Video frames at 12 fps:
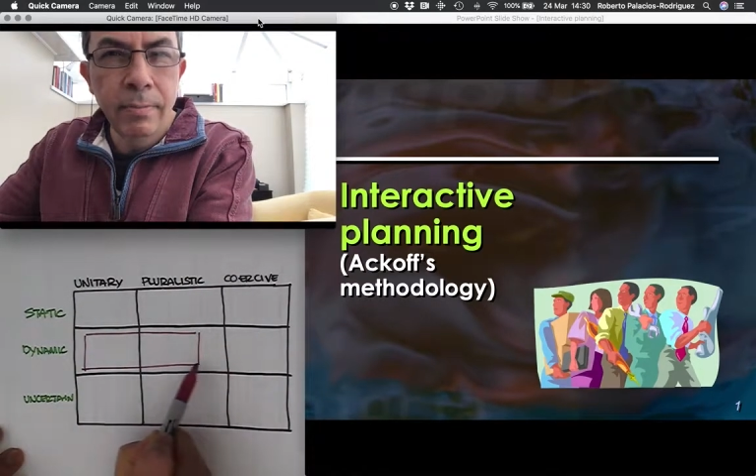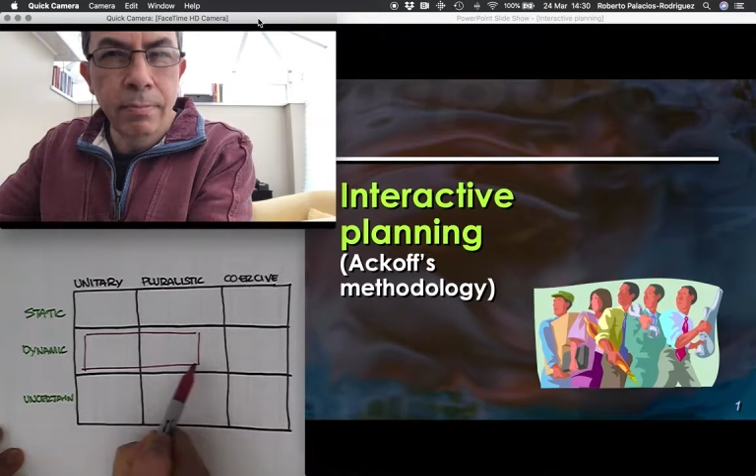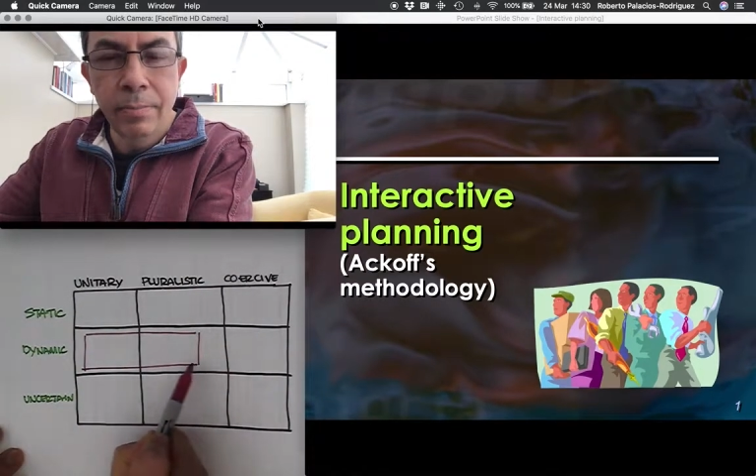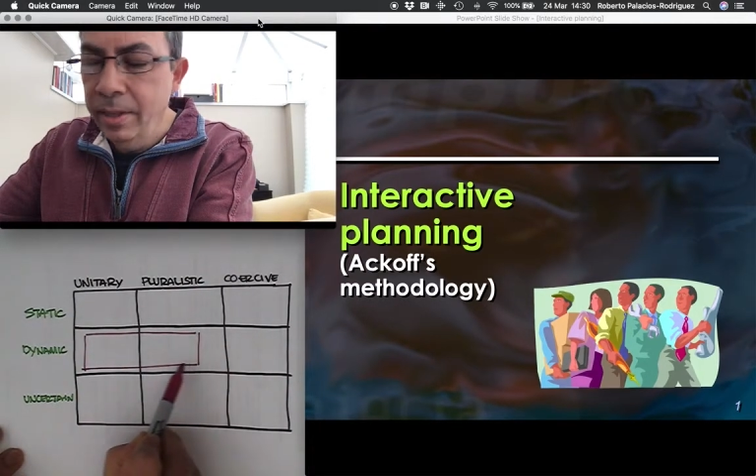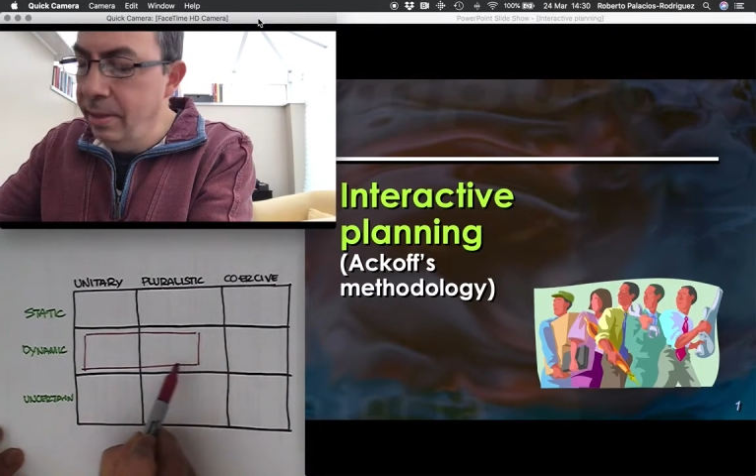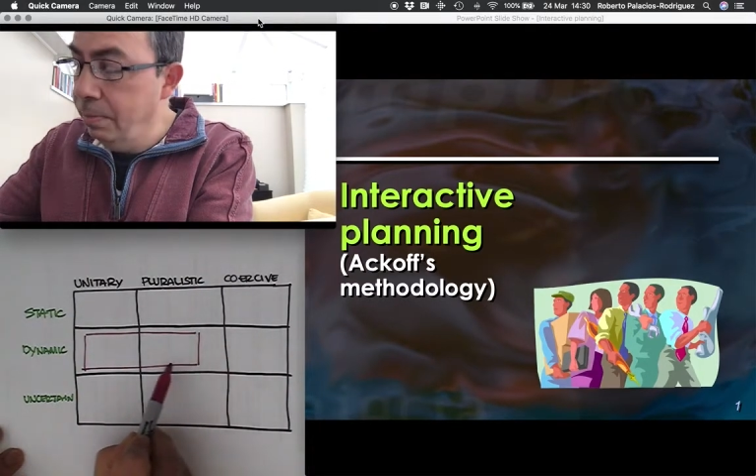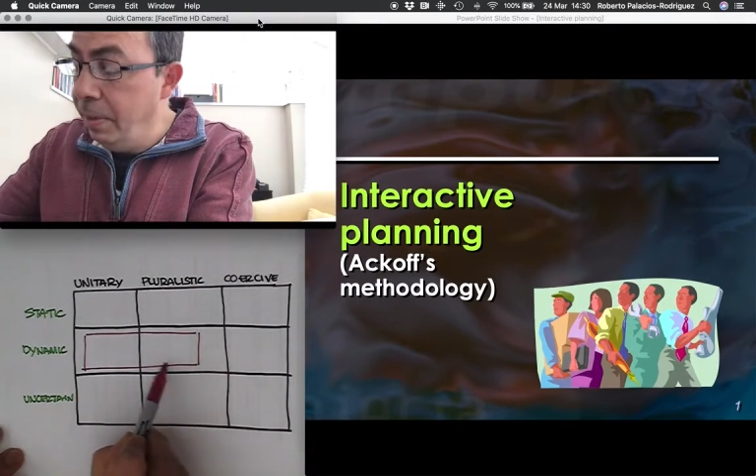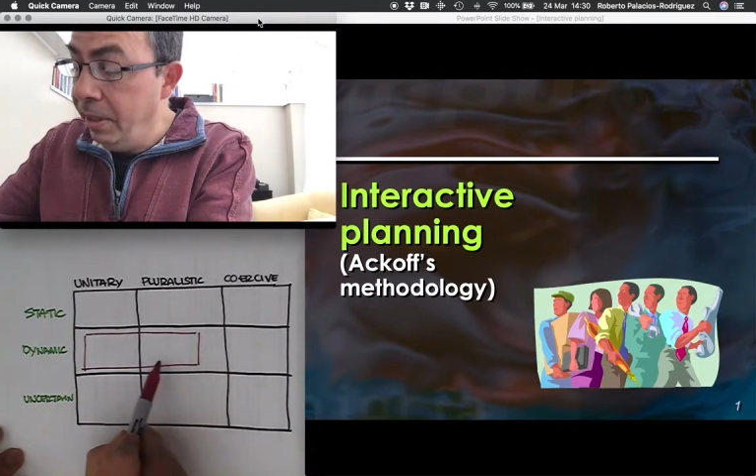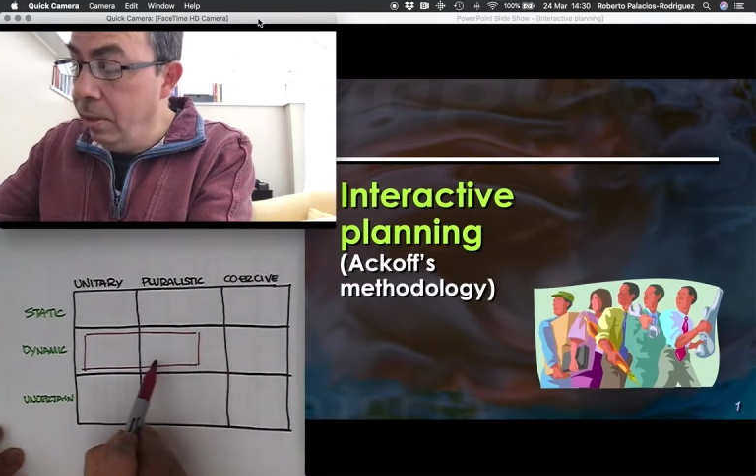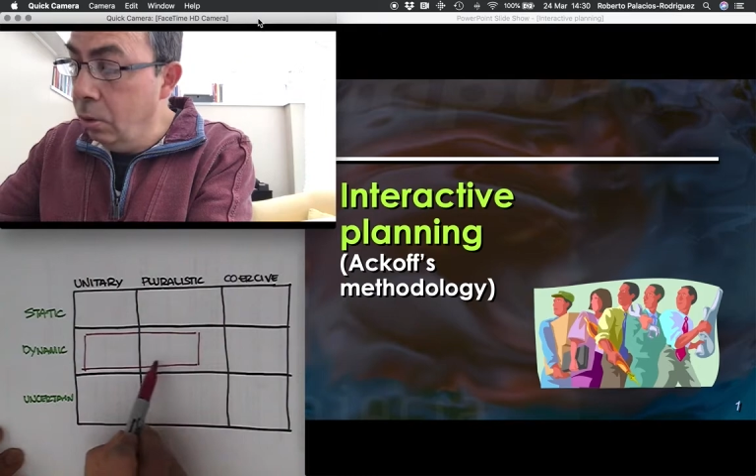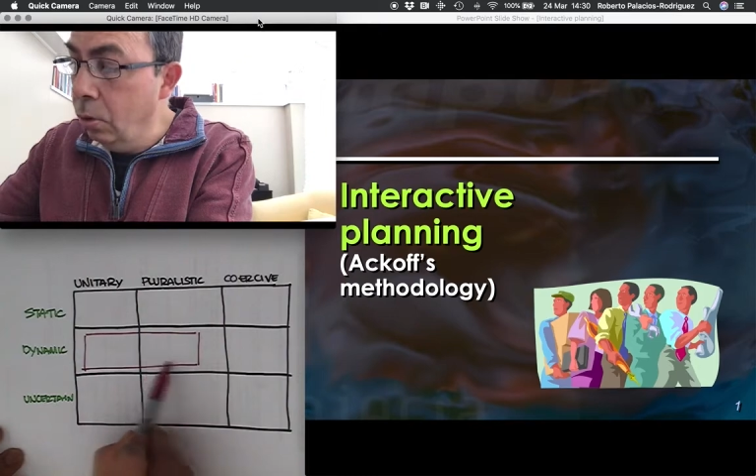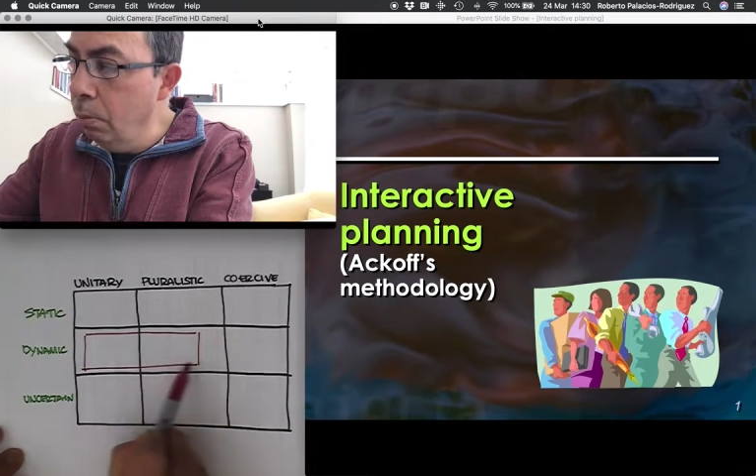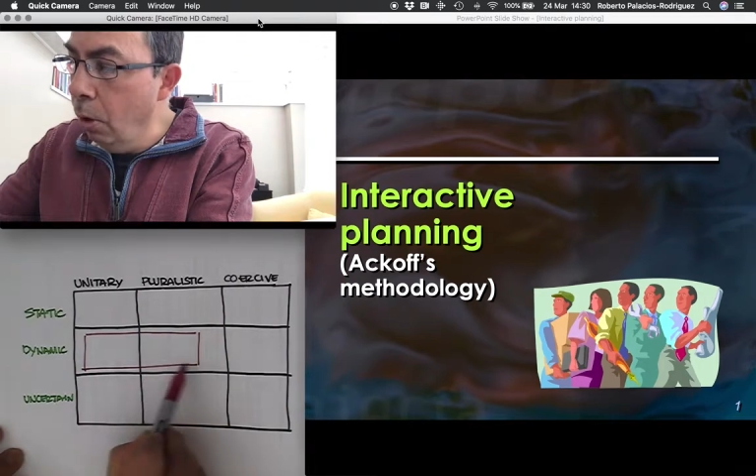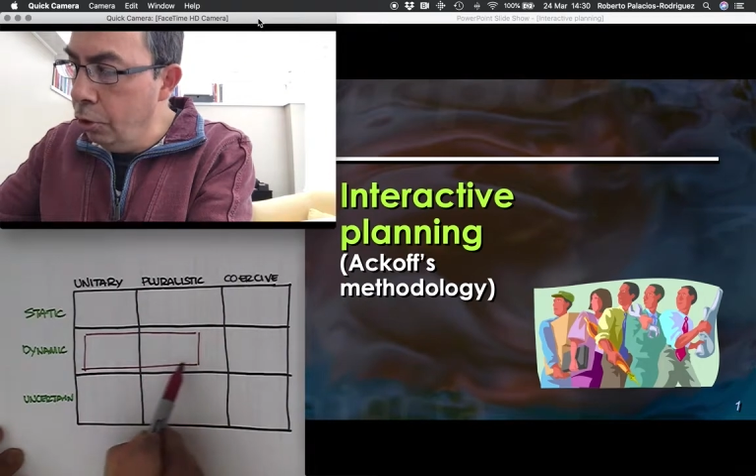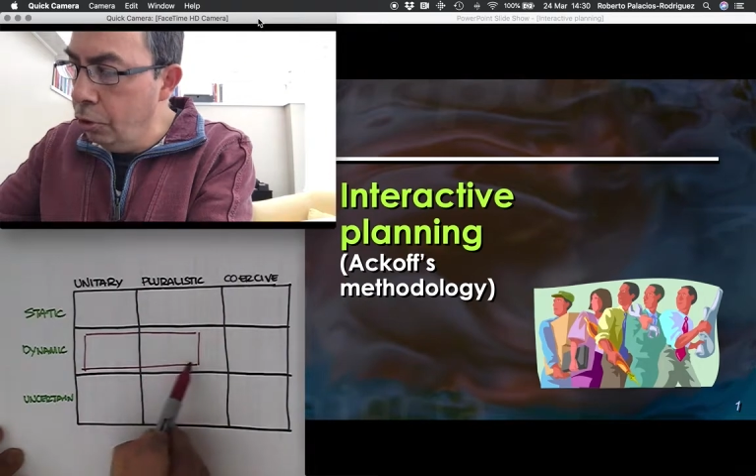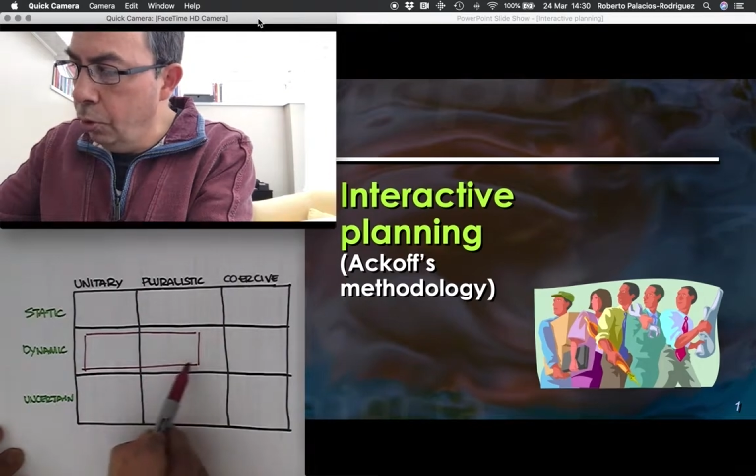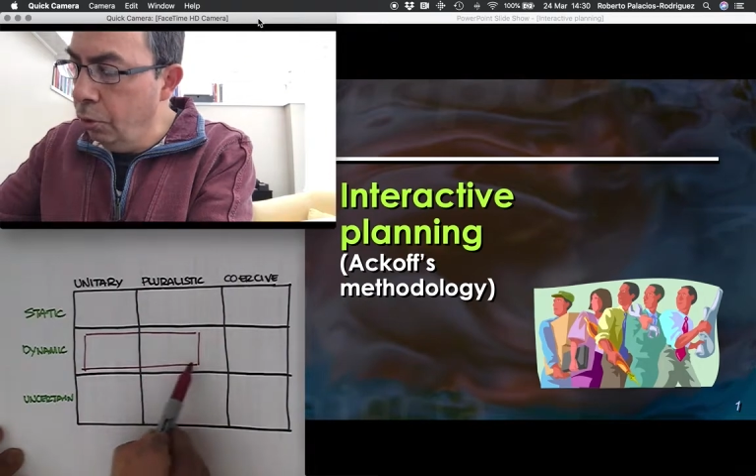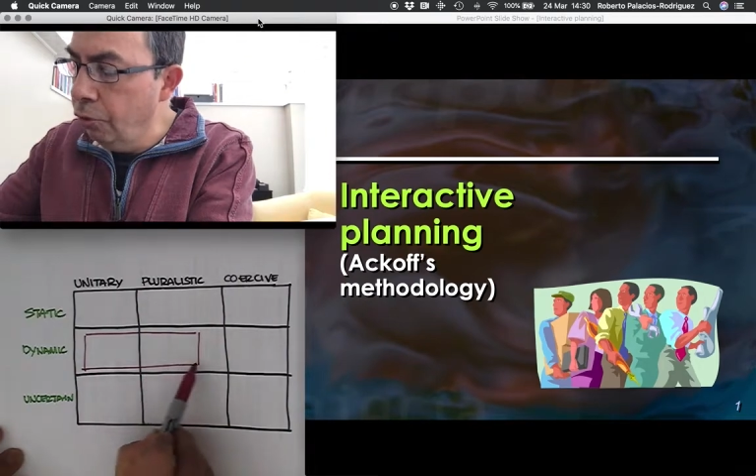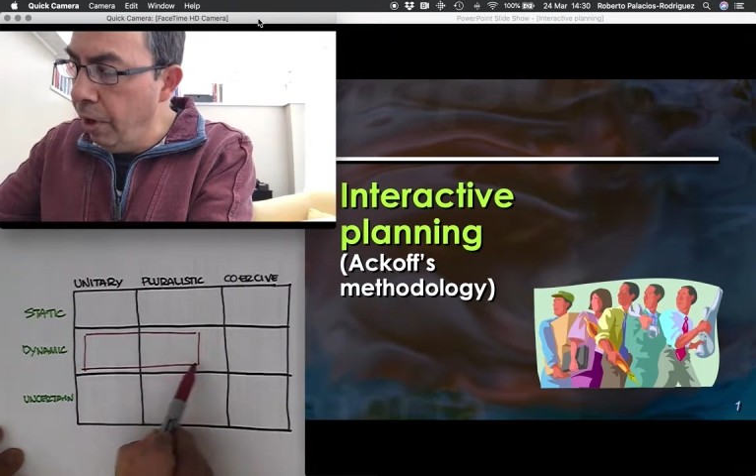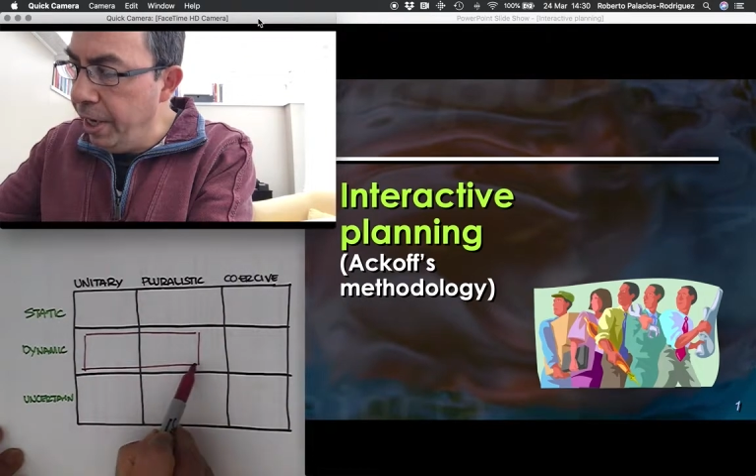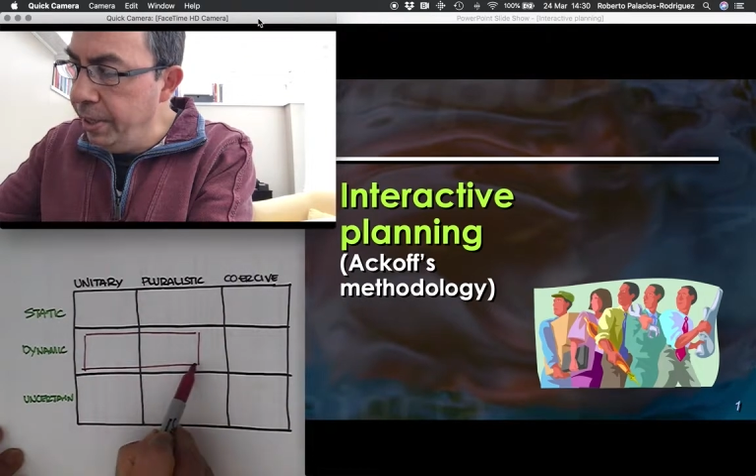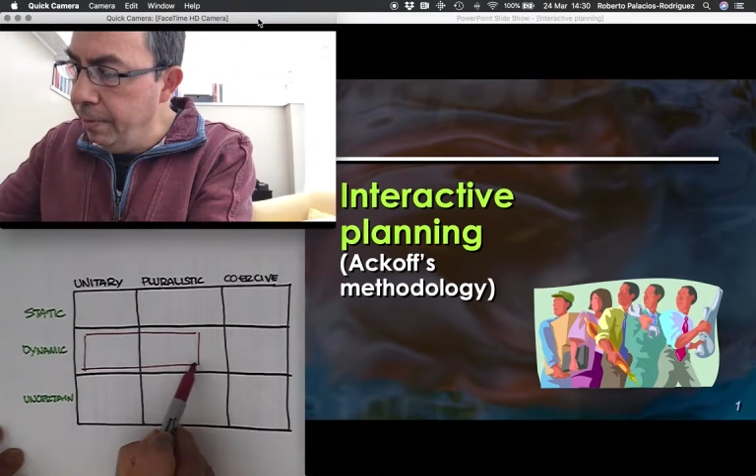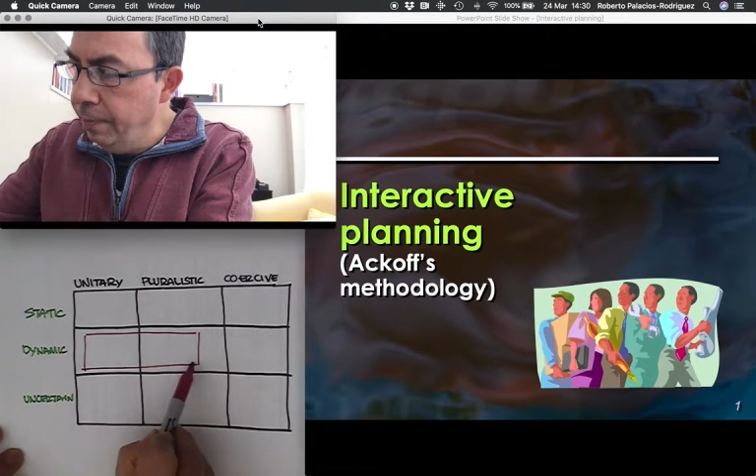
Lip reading: bit too much to the right.